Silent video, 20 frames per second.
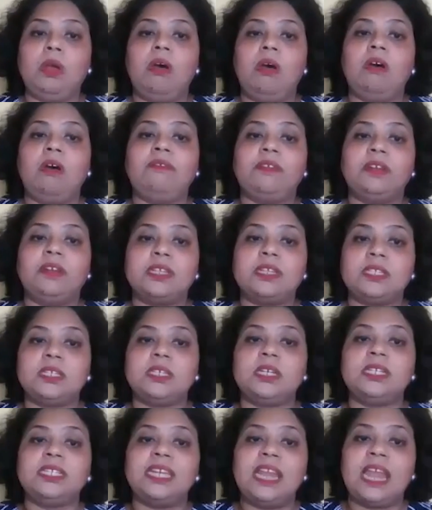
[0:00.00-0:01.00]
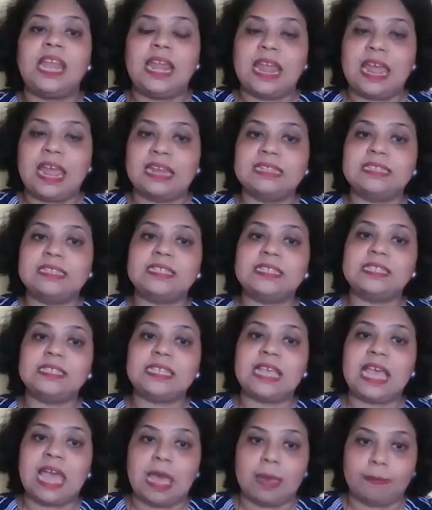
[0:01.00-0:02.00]
of research and
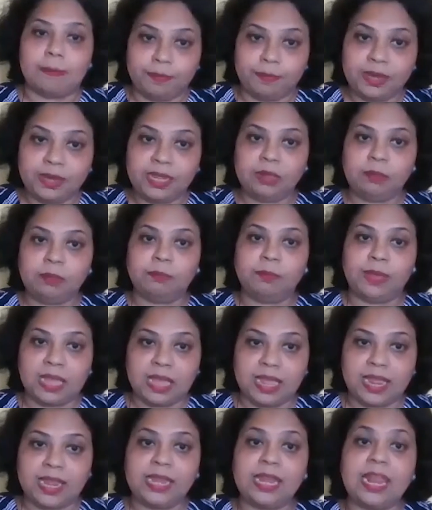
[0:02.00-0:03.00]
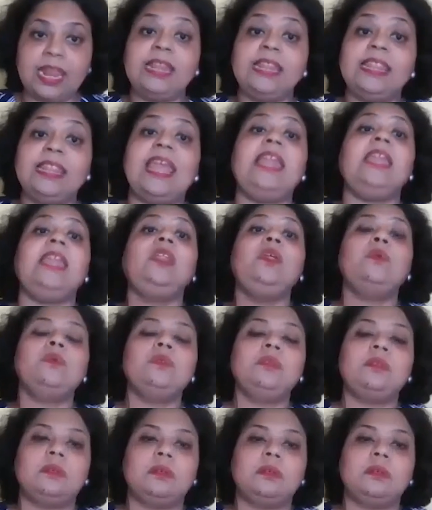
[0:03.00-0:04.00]
analysis happening behind, and then
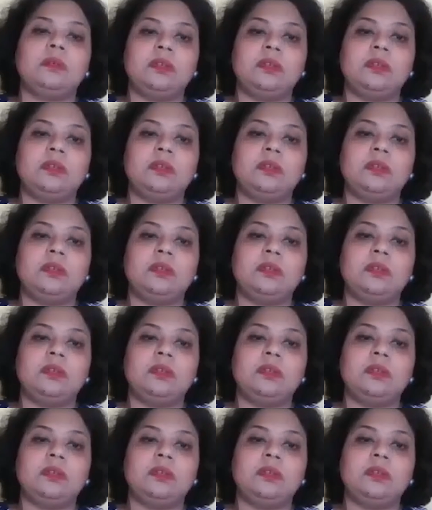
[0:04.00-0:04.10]
you